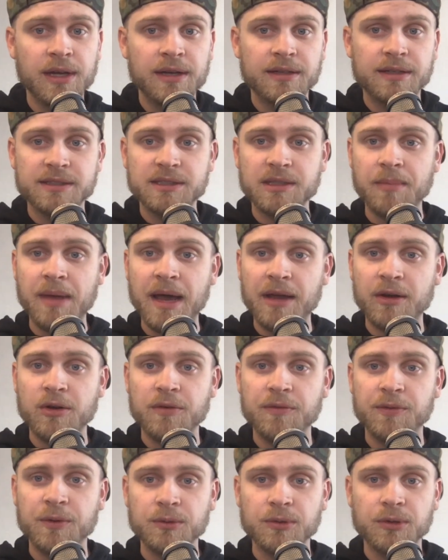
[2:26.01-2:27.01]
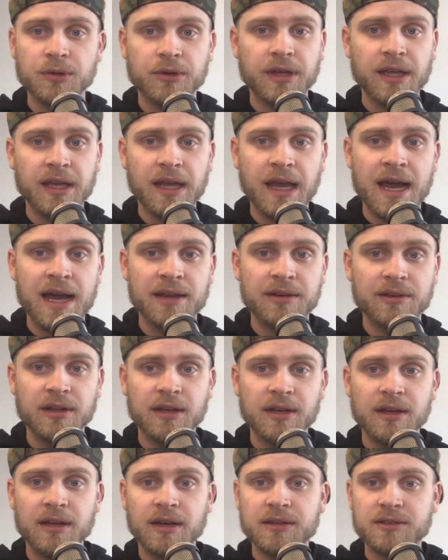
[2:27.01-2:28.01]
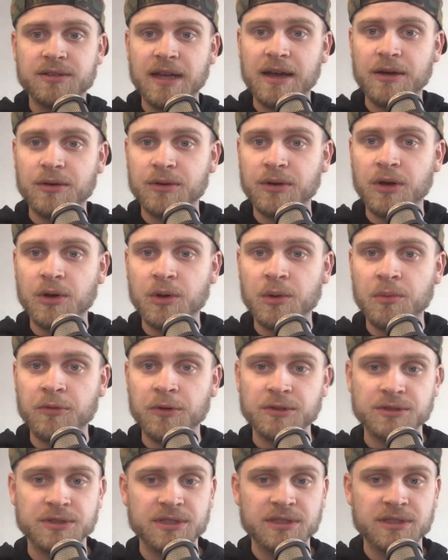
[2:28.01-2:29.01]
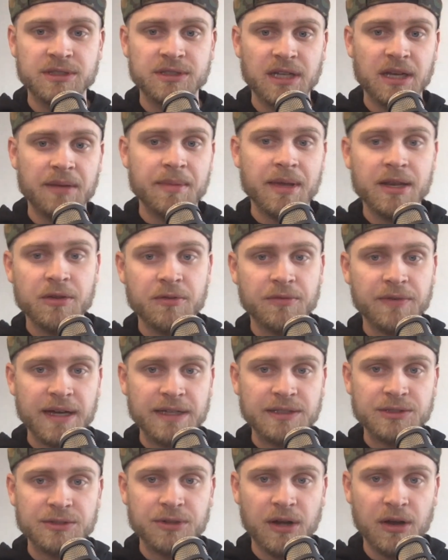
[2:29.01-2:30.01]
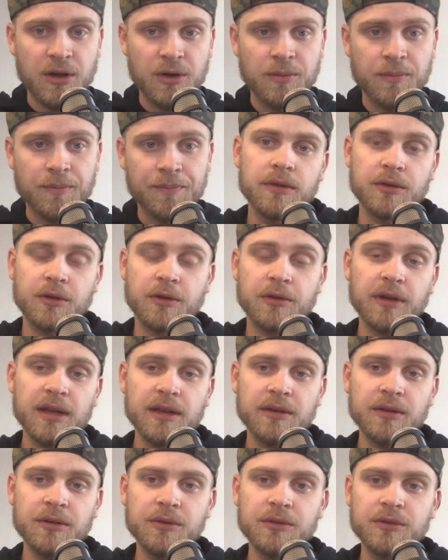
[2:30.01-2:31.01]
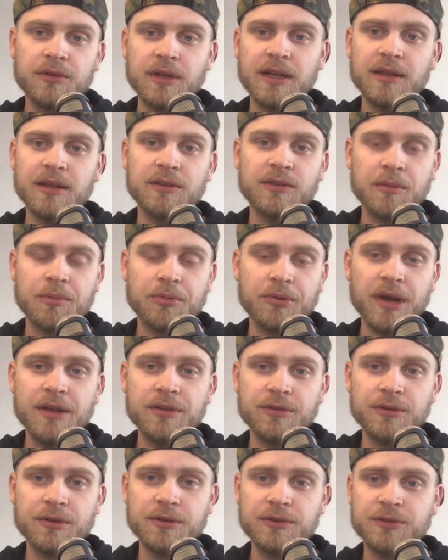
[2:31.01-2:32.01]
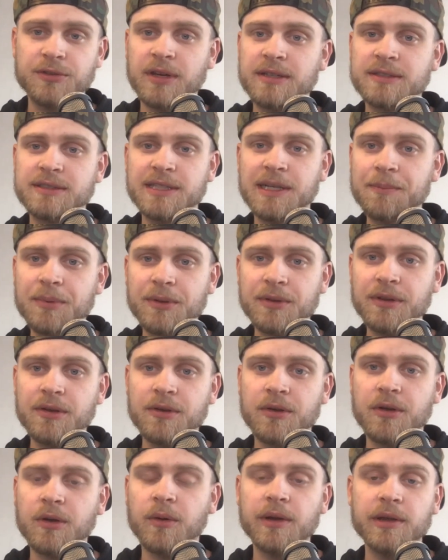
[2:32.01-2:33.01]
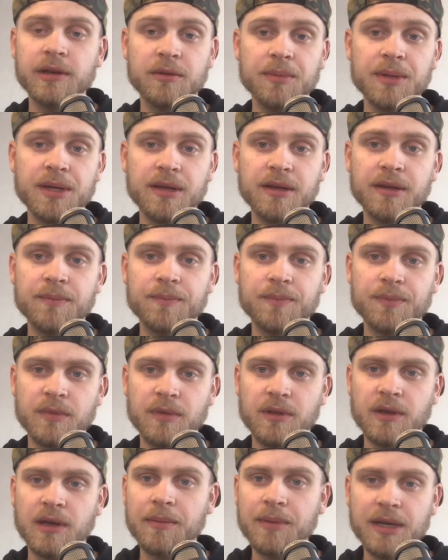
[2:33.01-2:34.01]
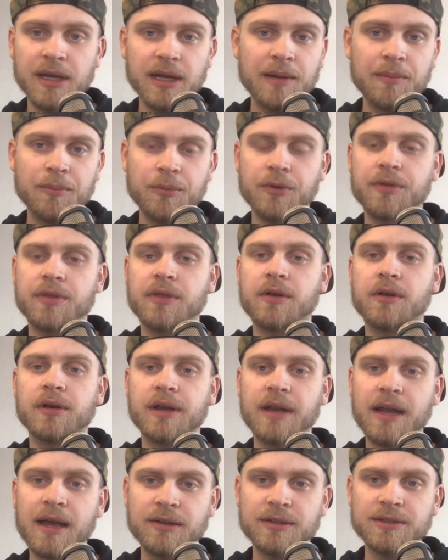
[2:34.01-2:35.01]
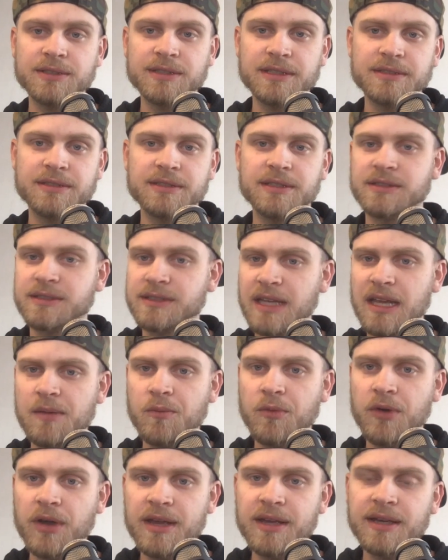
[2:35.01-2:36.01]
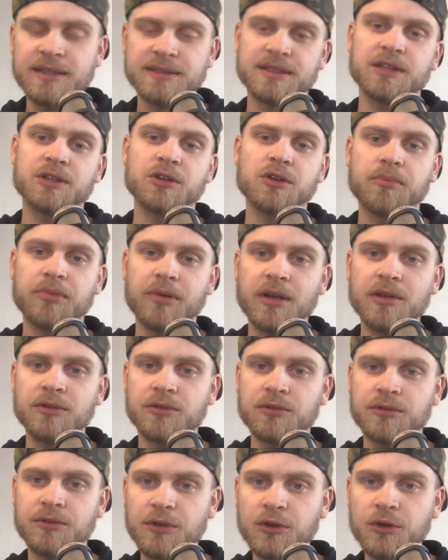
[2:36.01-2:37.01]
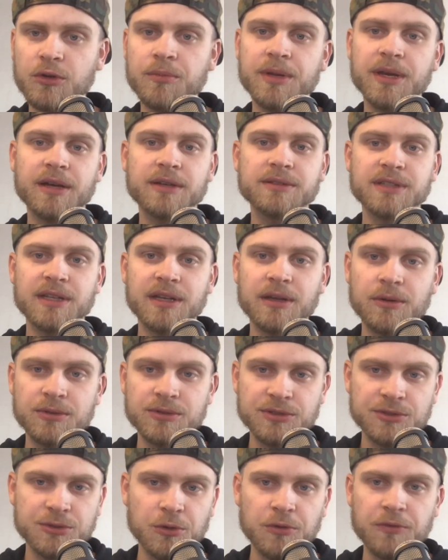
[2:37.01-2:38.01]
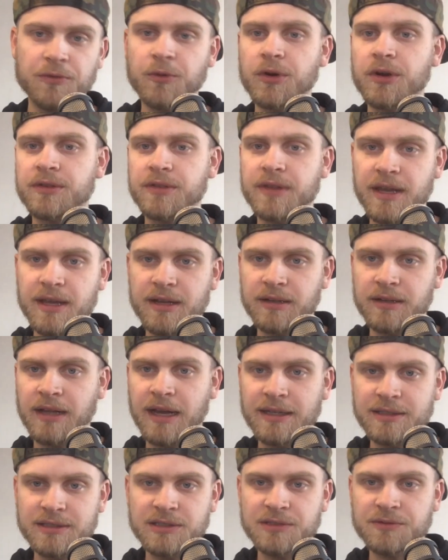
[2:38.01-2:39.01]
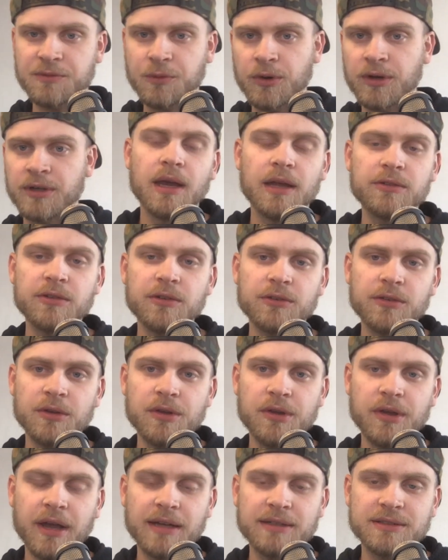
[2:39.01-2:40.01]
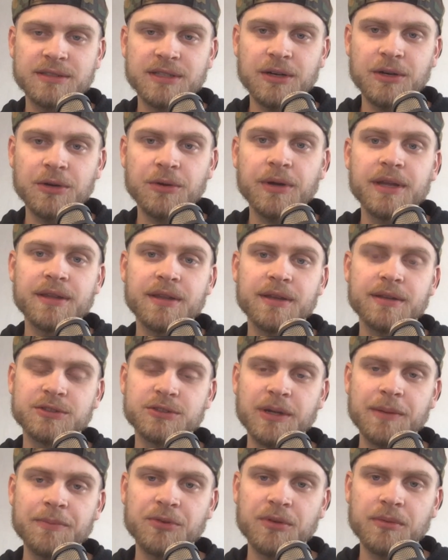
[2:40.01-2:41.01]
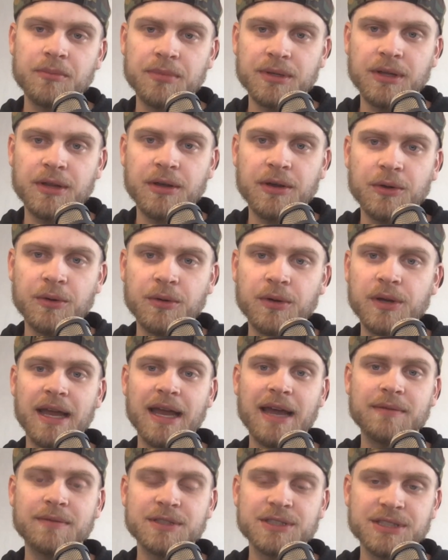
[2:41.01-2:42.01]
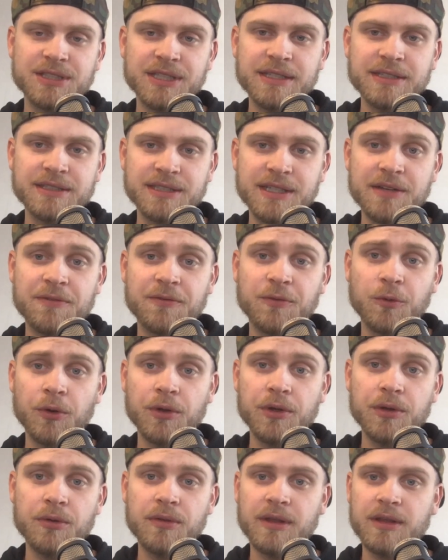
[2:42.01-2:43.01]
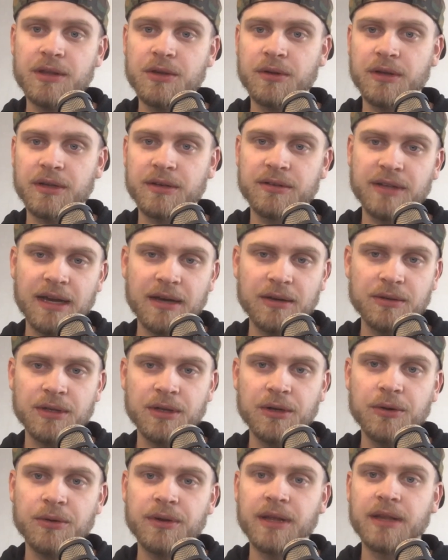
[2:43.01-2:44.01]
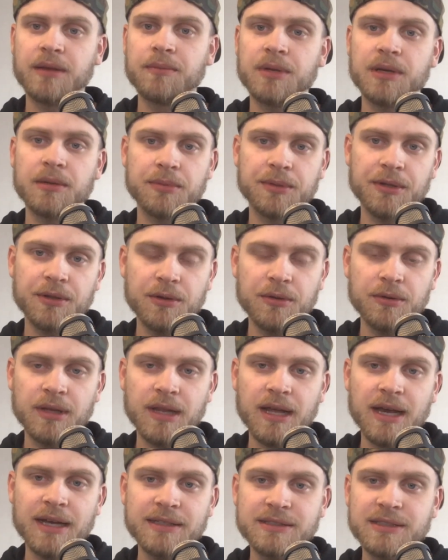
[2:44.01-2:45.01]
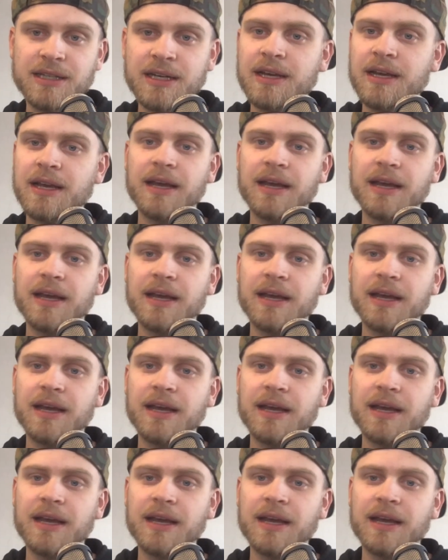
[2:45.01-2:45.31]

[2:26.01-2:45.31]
Does it matter if you're looking at a townhome versus a manufactured home? The great news is appraisers typically are going to be coming up with their analysis the same way as other appraisers do because they go to school for it, they get a license for it. And just so you guys know, in the description below, I have a cheat sheet for you that you can download and be able to utilize.